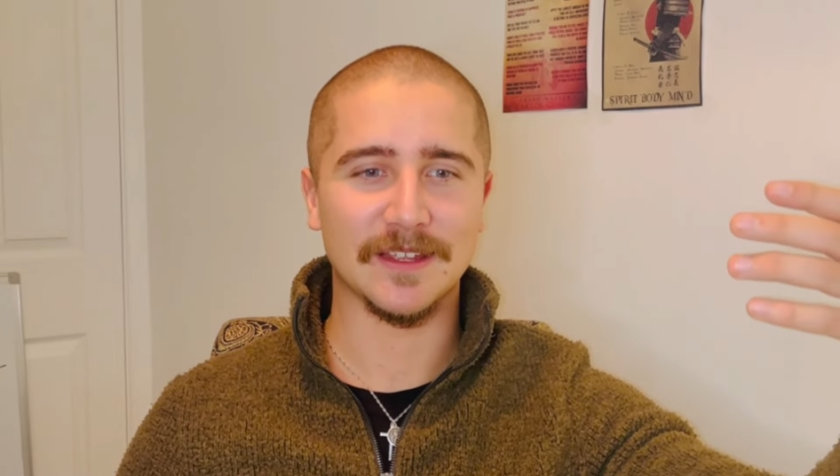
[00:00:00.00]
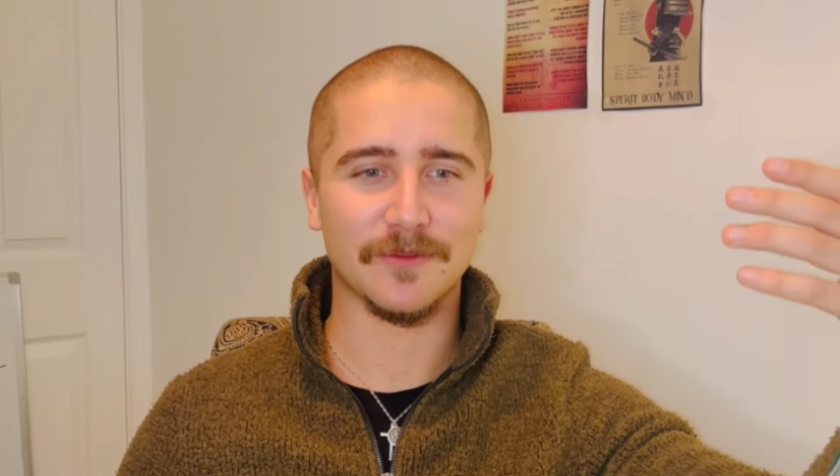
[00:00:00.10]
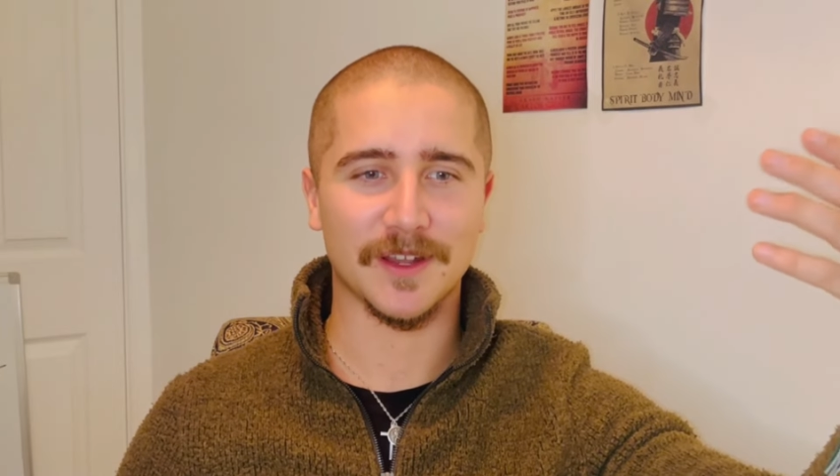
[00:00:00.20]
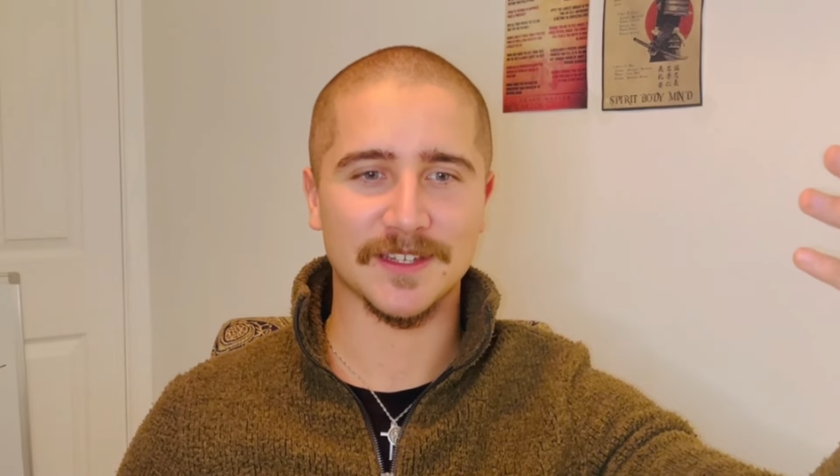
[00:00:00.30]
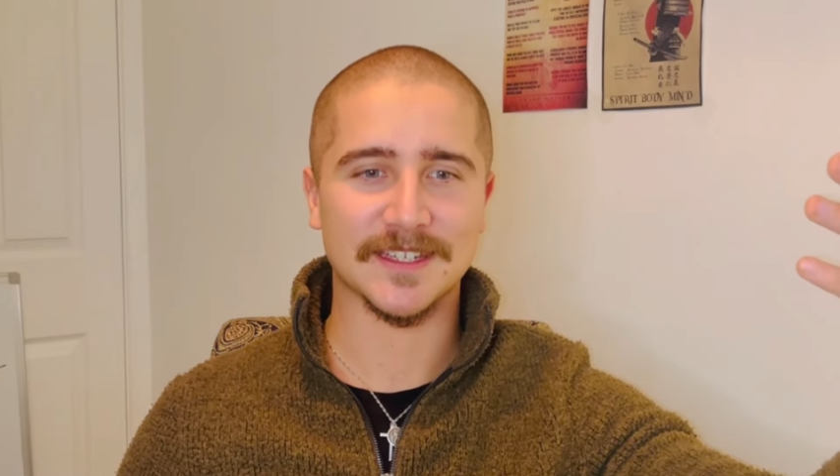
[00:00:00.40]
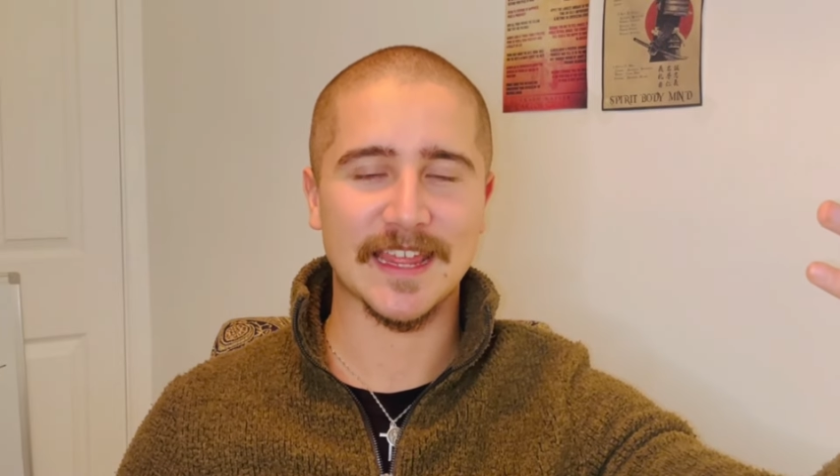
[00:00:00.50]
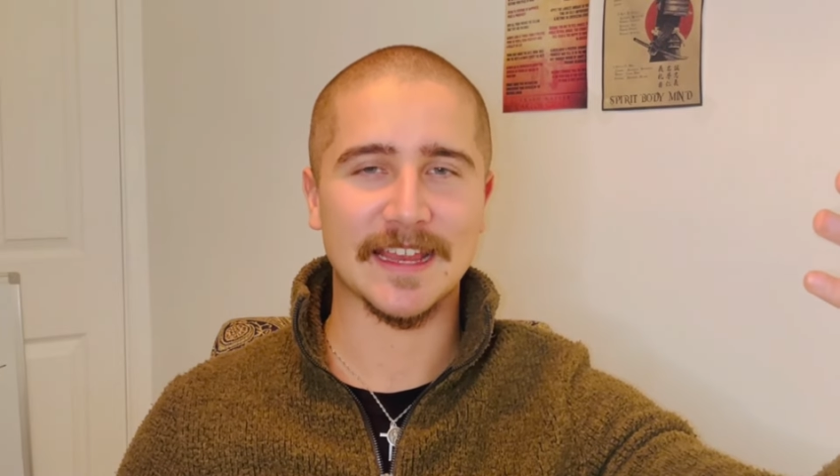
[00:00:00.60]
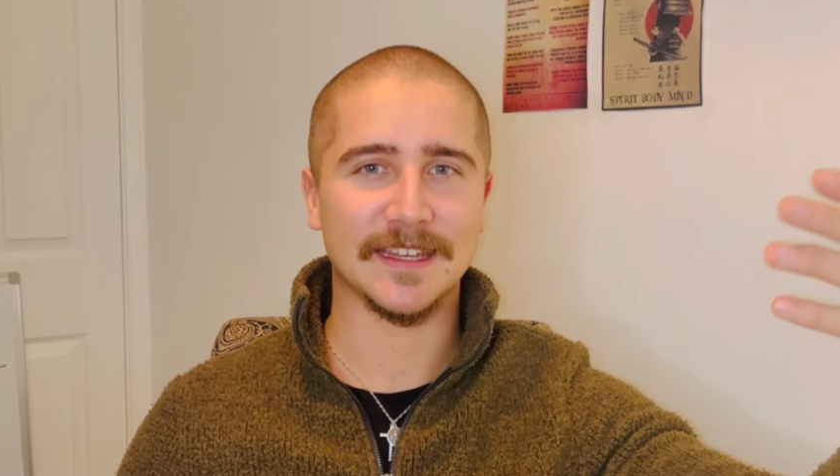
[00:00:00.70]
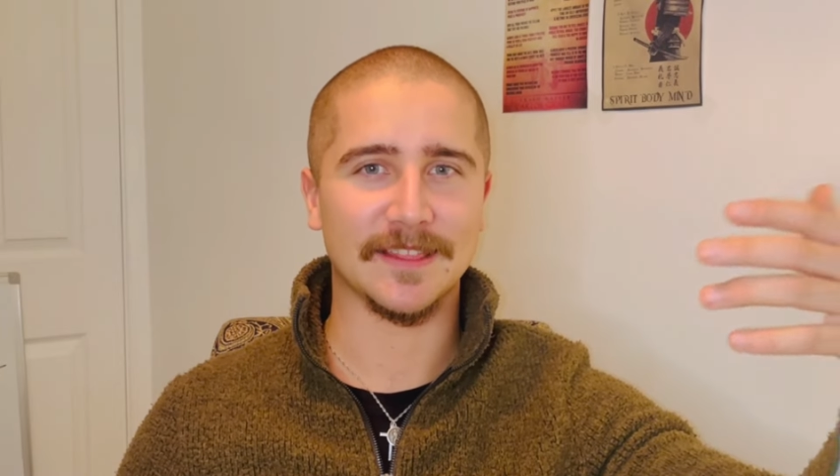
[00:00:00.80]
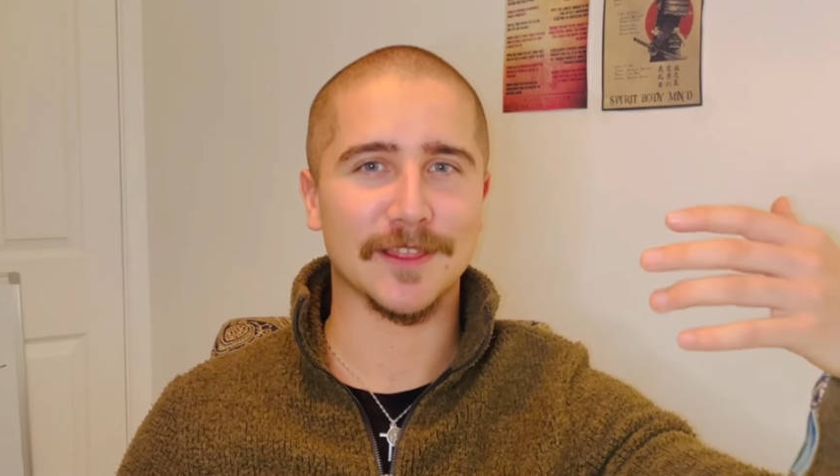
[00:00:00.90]
of
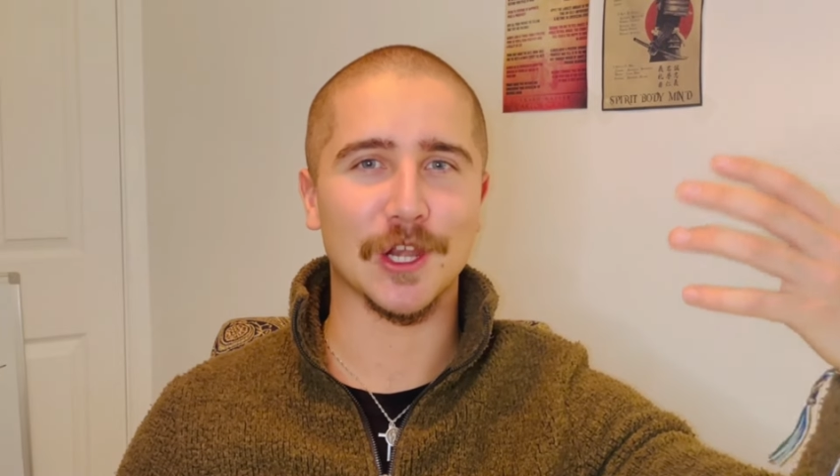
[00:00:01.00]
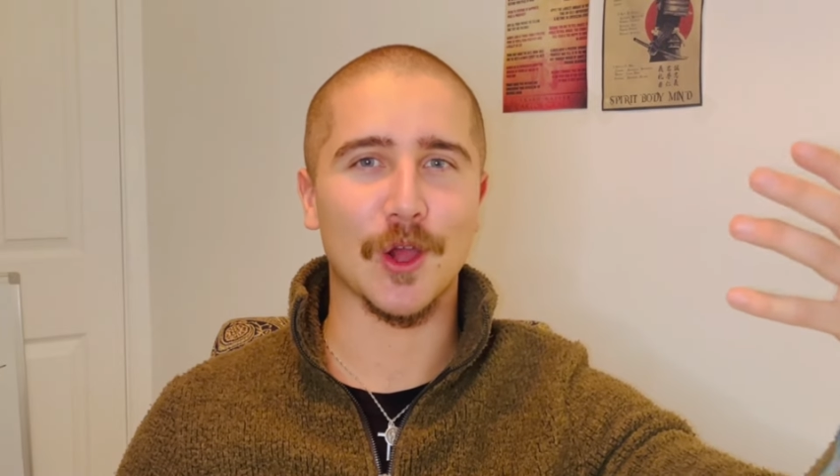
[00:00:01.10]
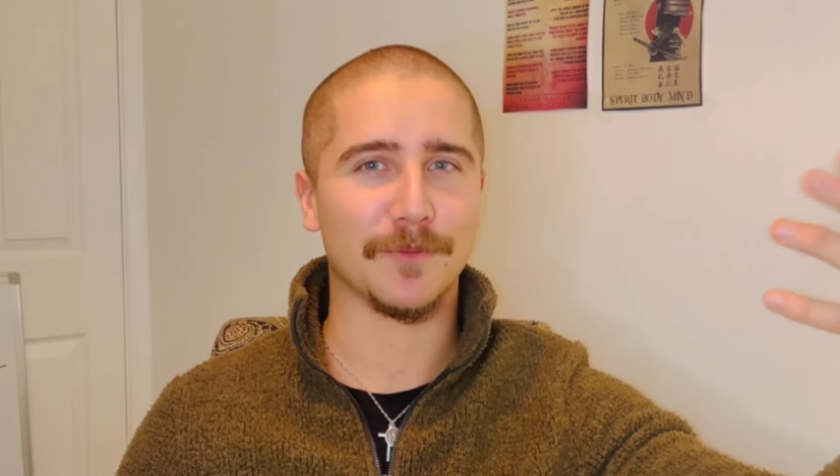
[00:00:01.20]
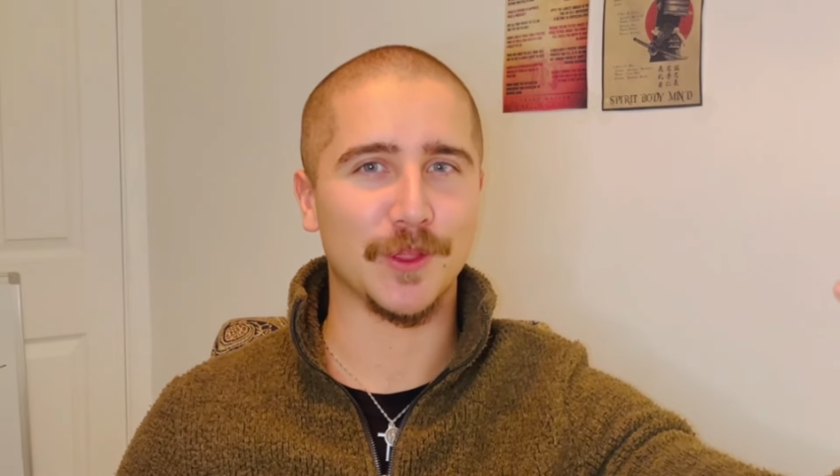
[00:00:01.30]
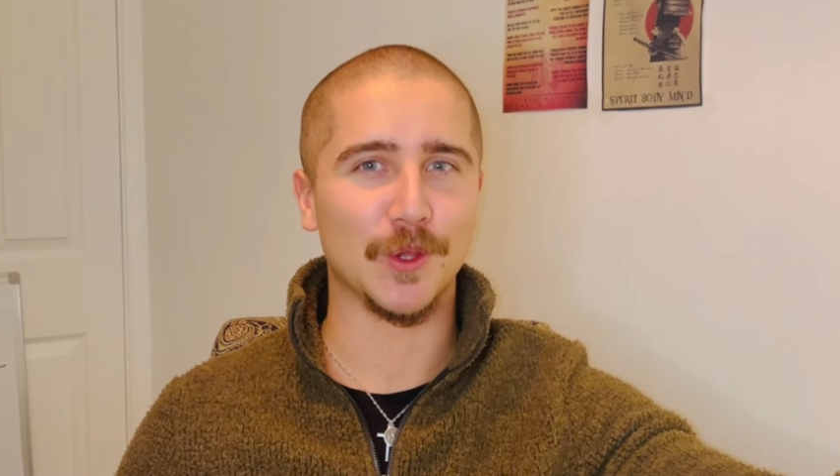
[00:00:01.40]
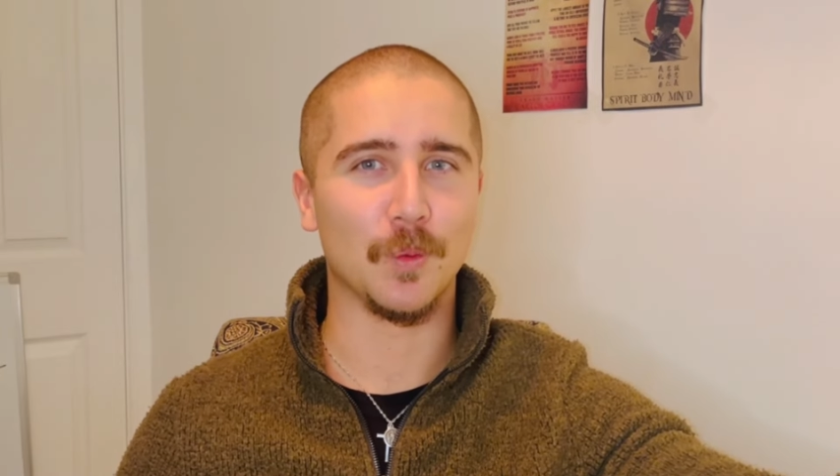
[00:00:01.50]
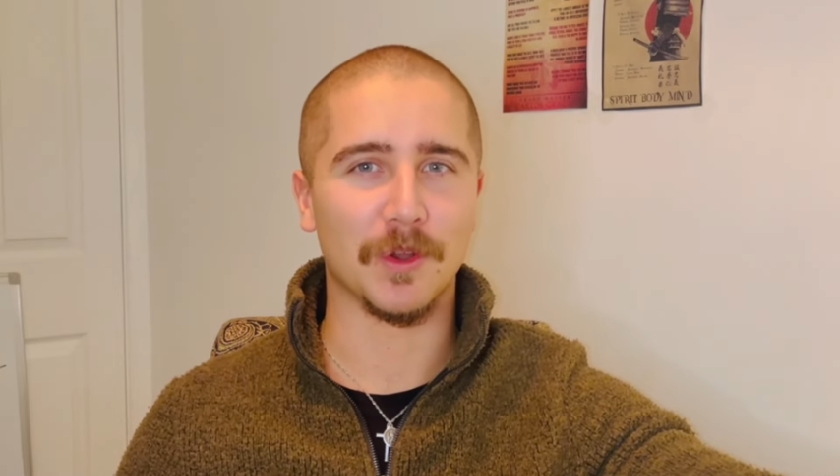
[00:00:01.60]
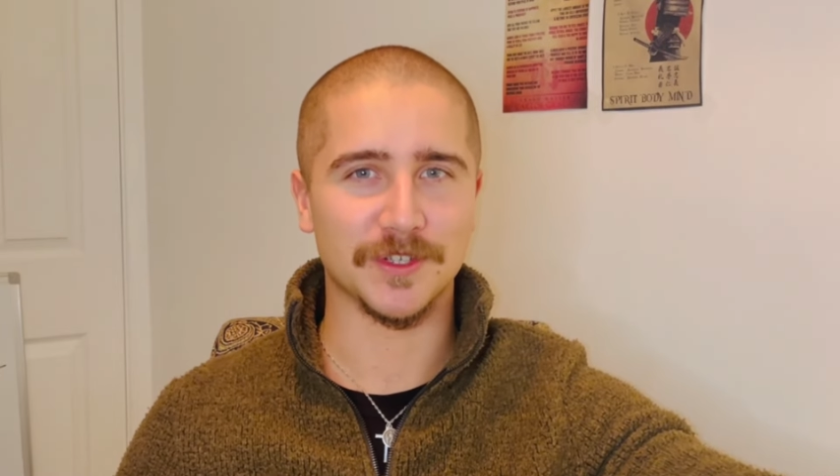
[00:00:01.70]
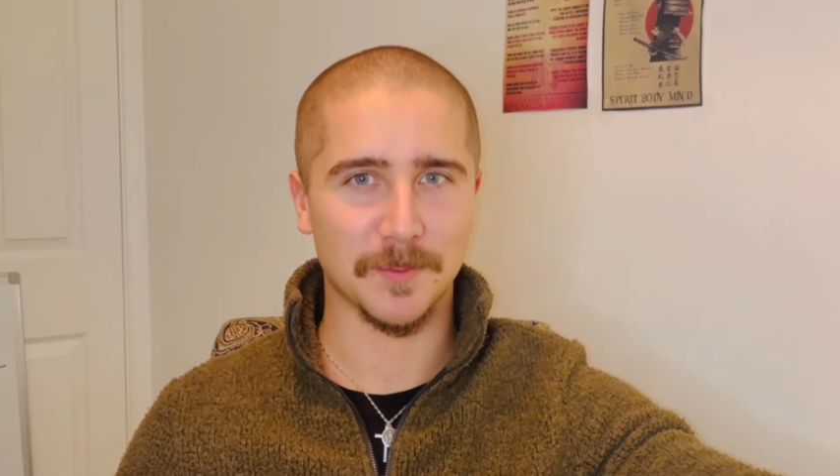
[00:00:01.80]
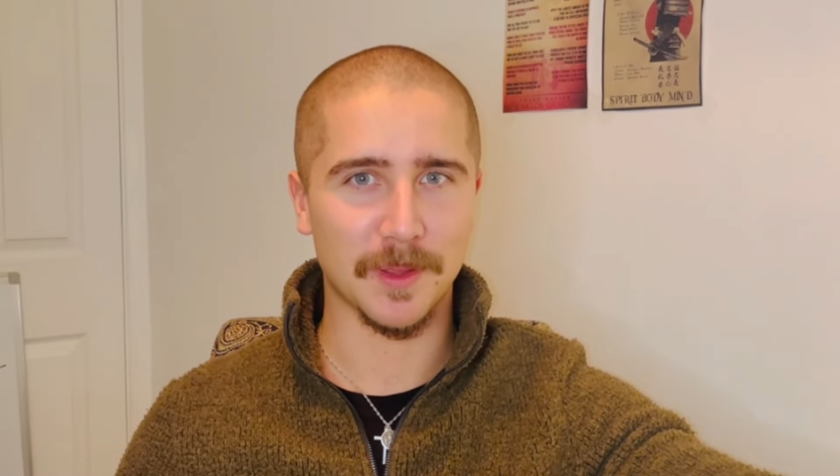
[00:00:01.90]
understanding the life that you
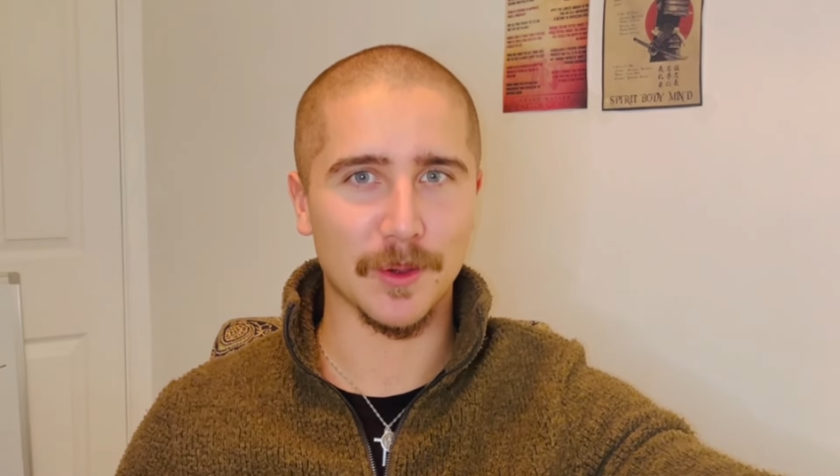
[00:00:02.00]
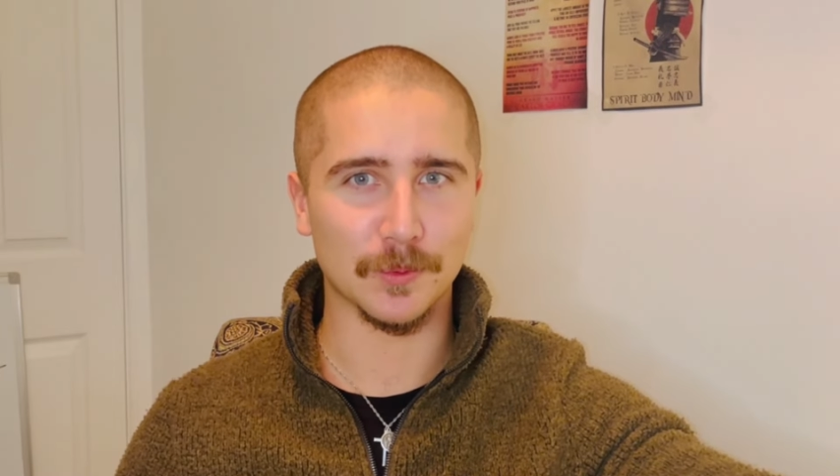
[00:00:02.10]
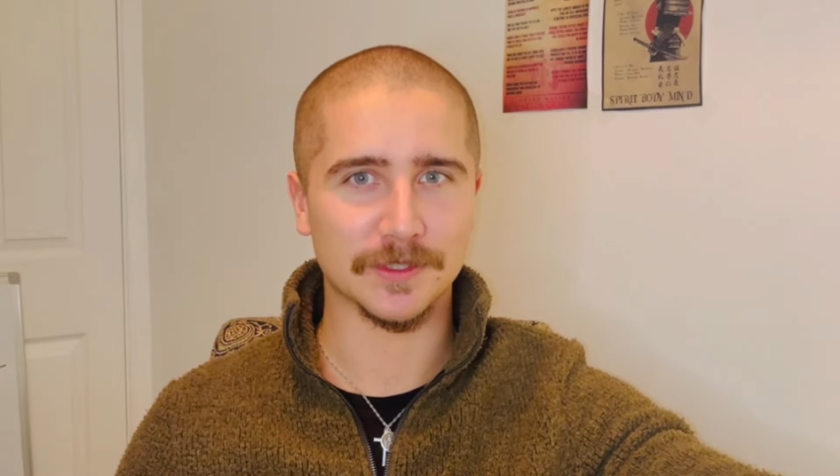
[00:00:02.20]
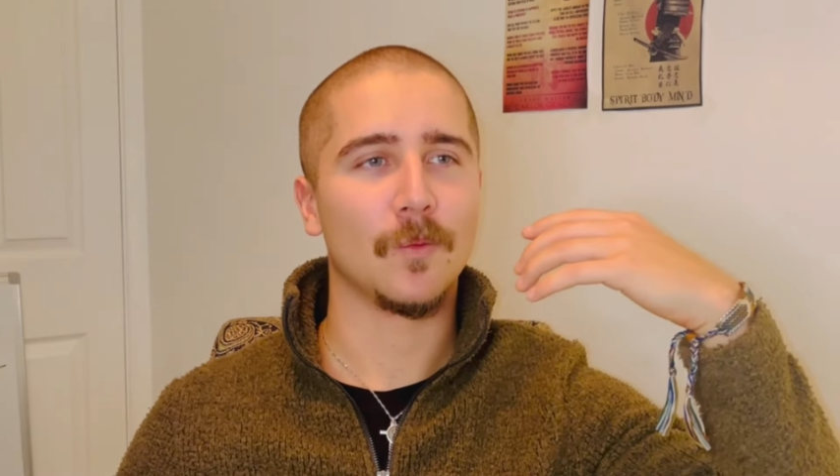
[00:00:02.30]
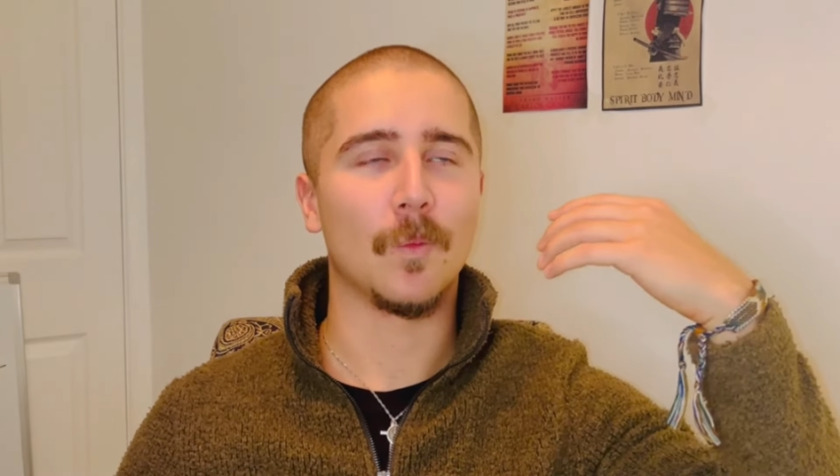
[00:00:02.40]
want to build.